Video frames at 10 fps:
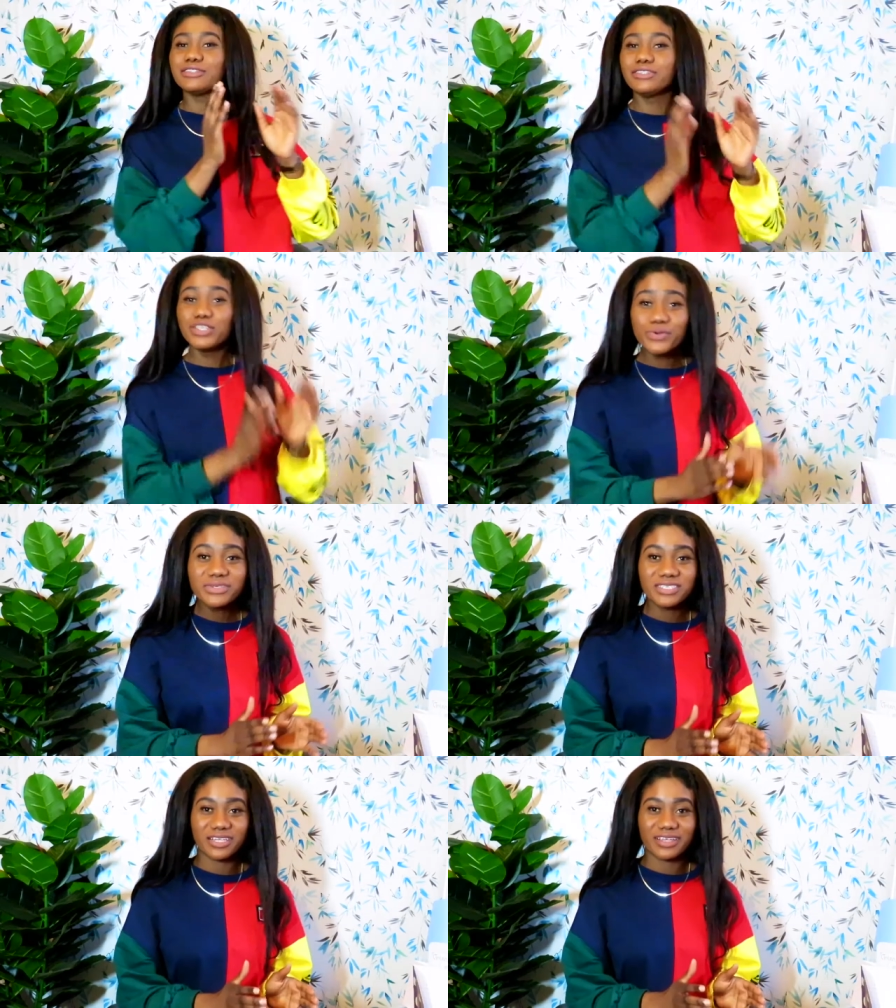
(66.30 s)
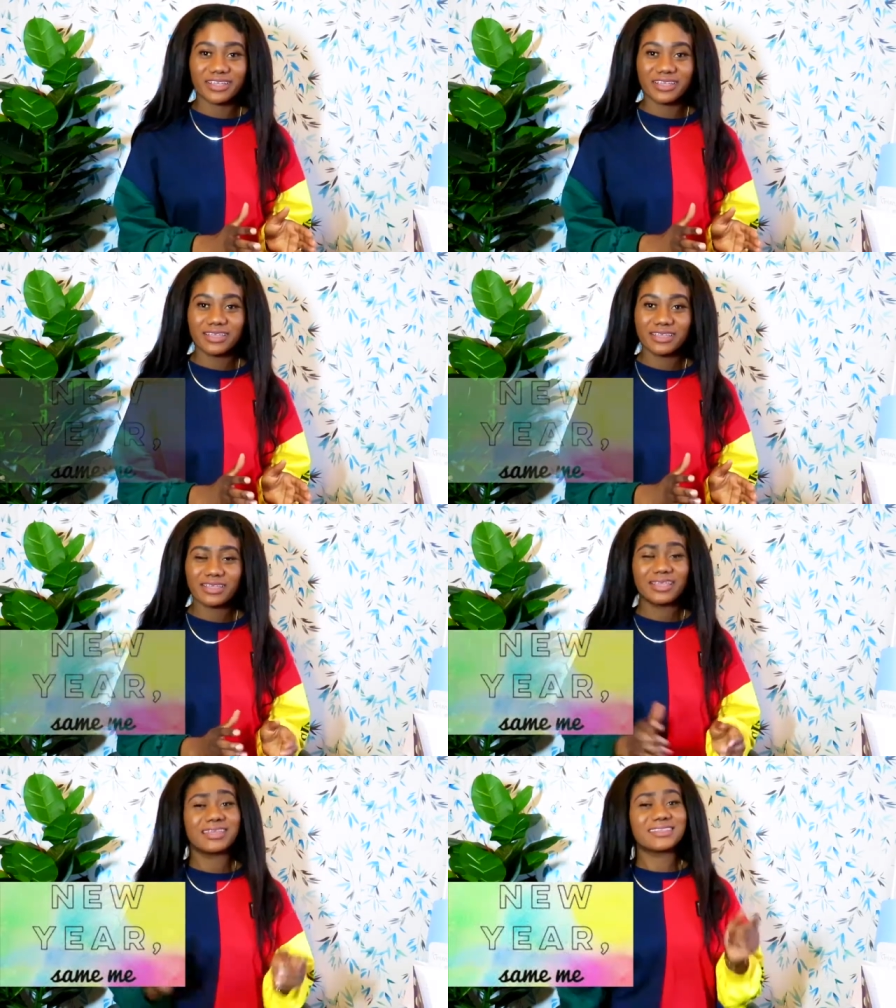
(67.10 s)
New Year,
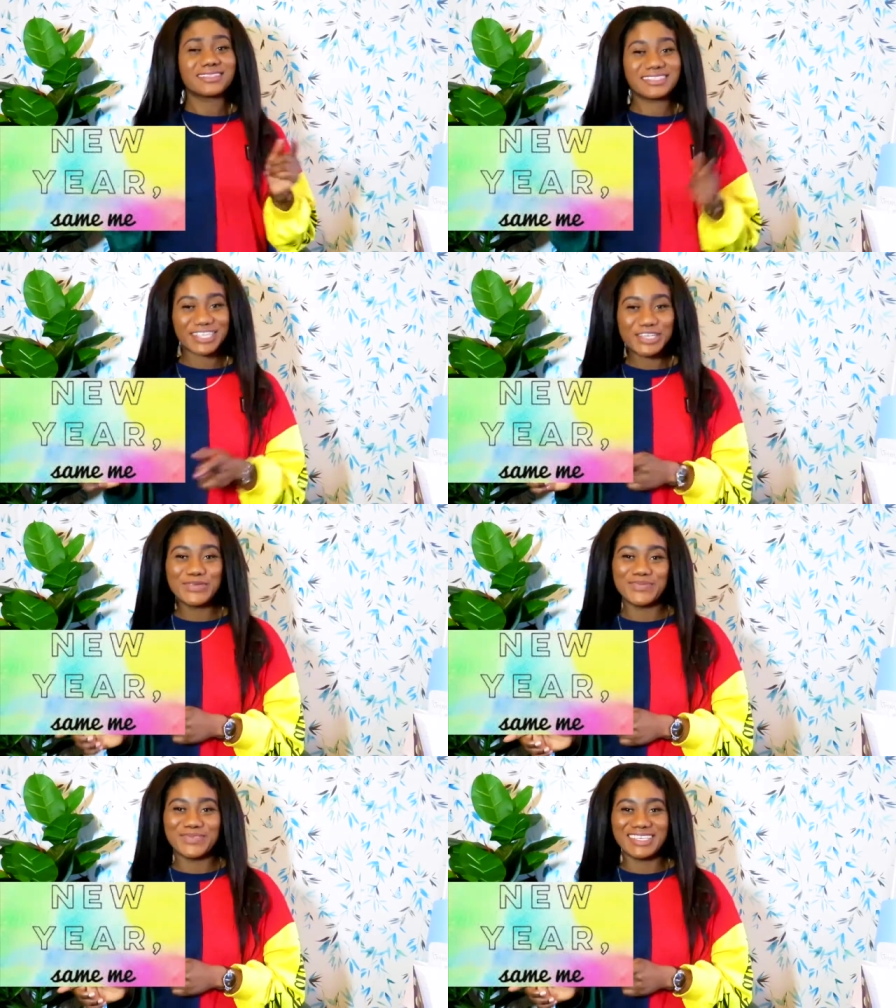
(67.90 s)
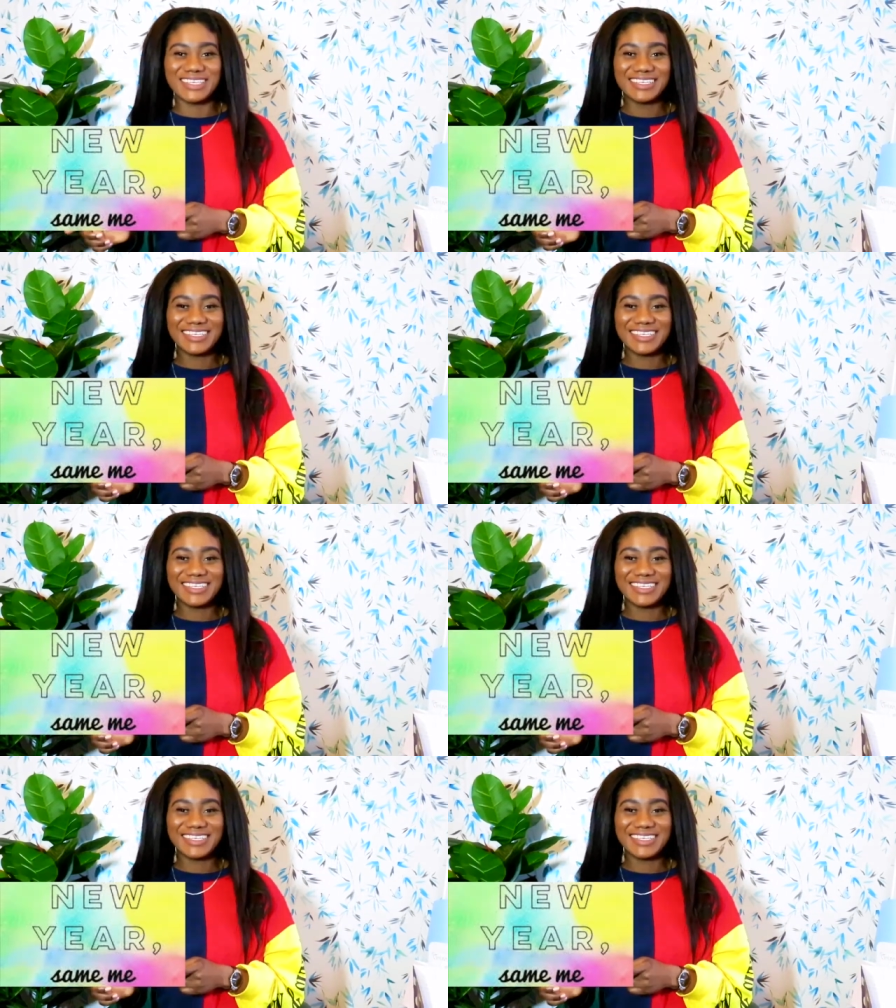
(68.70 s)
Same Me.